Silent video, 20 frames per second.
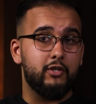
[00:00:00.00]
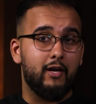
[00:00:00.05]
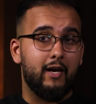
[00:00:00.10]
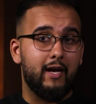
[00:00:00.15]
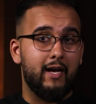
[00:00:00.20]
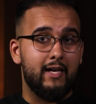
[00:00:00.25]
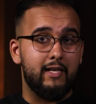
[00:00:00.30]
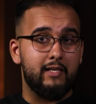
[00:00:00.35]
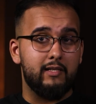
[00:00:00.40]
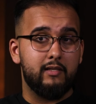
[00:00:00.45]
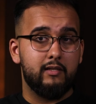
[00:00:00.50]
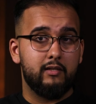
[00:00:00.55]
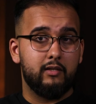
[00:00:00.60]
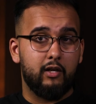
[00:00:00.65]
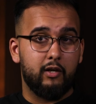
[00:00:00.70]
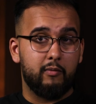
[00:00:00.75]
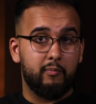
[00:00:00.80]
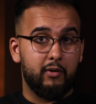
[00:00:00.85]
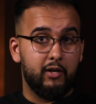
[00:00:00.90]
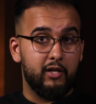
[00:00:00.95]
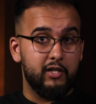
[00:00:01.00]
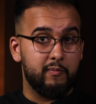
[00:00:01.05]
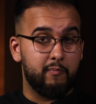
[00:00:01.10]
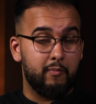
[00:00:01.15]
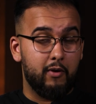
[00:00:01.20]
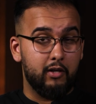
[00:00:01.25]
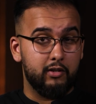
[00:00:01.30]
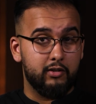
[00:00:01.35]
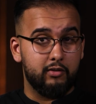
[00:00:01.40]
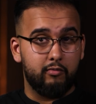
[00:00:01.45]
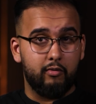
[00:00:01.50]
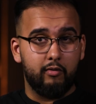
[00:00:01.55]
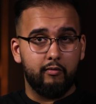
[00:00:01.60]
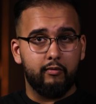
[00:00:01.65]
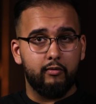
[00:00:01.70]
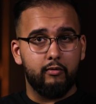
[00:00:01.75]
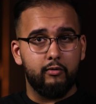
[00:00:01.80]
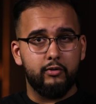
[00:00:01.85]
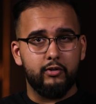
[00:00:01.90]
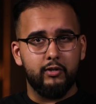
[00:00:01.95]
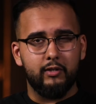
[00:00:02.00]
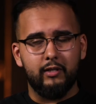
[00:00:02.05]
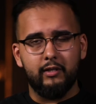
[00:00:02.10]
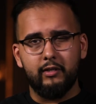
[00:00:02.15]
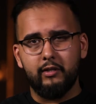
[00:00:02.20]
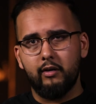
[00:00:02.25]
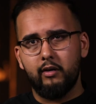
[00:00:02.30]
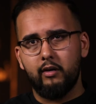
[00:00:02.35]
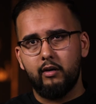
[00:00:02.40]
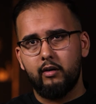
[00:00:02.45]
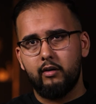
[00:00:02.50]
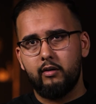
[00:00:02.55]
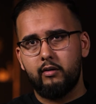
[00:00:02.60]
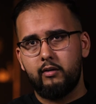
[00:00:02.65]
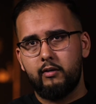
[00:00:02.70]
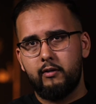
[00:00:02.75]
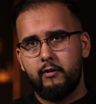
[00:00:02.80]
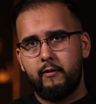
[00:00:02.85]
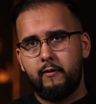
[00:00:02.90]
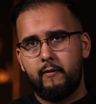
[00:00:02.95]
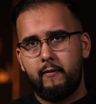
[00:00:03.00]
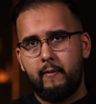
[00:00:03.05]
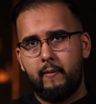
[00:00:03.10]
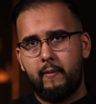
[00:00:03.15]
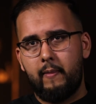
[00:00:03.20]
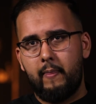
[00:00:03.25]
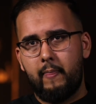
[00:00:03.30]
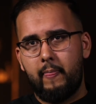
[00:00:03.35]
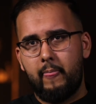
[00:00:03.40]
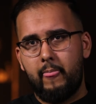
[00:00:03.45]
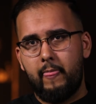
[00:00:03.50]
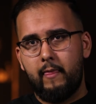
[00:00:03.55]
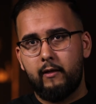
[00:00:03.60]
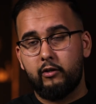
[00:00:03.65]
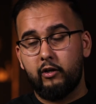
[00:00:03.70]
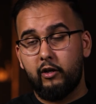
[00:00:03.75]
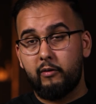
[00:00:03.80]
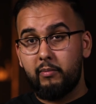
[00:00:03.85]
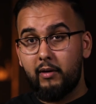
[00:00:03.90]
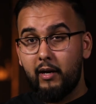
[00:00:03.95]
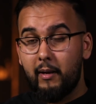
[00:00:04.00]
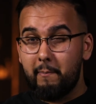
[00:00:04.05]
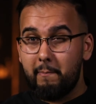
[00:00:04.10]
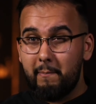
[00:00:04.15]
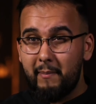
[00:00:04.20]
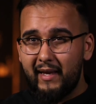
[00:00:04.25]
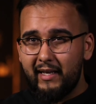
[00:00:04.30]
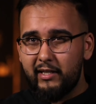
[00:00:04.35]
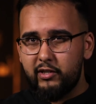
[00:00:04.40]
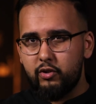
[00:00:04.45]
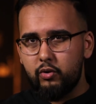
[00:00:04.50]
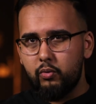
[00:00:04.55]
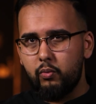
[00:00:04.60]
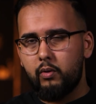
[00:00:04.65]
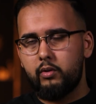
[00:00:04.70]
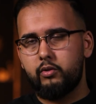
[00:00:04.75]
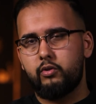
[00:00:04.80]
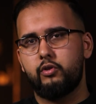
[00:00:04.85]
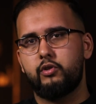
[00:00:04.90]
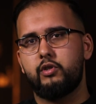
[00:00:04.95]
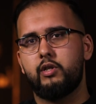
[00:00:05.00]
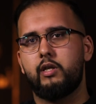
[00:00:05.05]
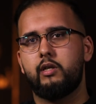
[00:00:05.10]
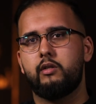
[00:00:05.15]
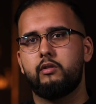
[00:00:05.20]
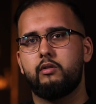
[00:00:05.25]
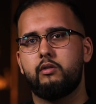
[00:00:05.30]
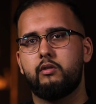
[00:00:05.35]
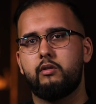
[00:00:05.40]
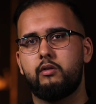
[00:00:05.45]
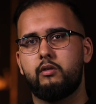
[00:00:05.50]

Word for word: your eyes. Karbala sparks a revolution in your heart. Karbala makes you want to change.